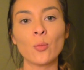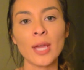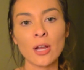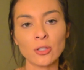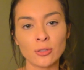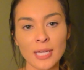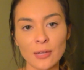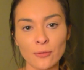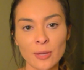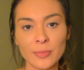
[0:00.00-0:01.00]
where your
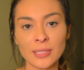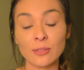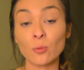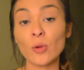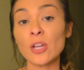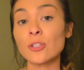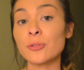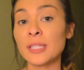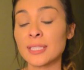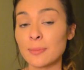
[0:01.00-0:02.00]
diaphragm is and where you
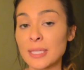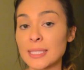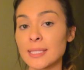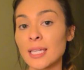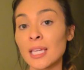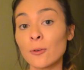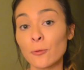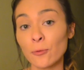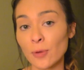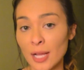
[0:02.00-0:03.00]
need to be singing
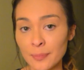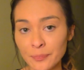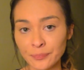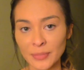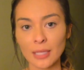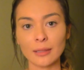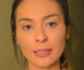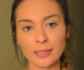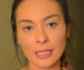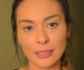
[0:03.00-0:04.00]
from,
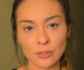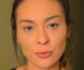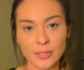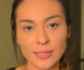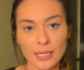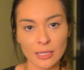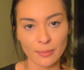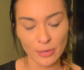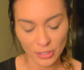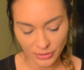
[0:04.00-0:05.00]
let's get into the
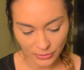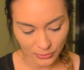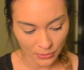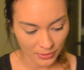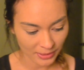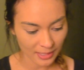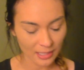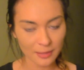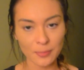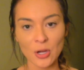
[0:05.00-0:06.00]
second part. So the
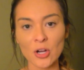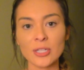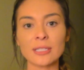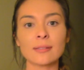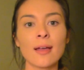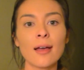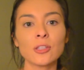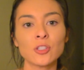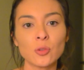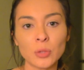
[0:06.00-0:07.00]
second part is
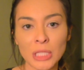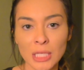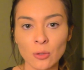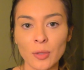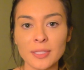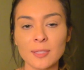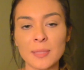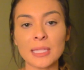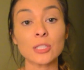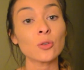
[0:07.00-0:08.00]
actually going to
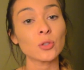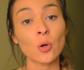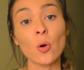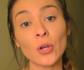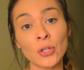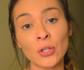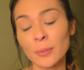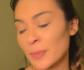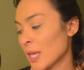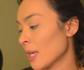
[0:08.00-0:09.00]
be the
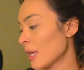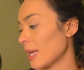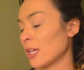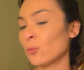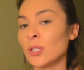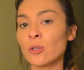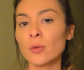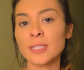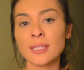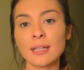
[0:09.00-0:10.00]
tutorial, and we are
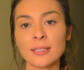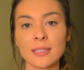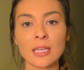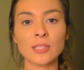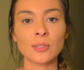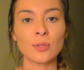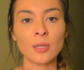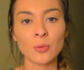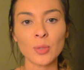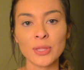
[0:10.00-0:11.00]
going to get into that. So the
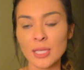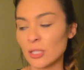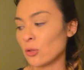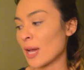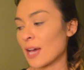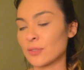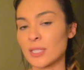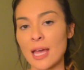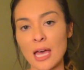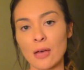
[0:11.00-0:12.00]
number one thing that you have to
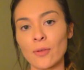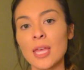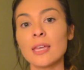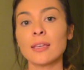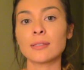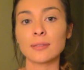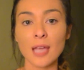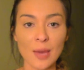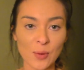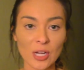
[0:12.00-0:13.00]
have is a
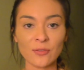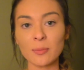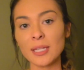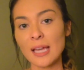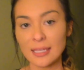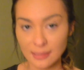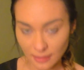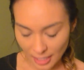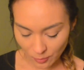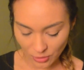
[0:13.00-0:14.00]
timer. Everybody has a
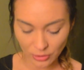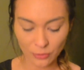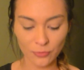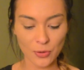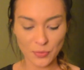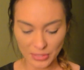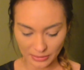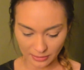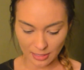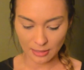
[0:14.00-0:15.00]
timer on their phone
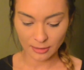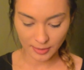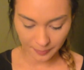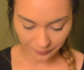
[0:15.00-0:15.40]
these days,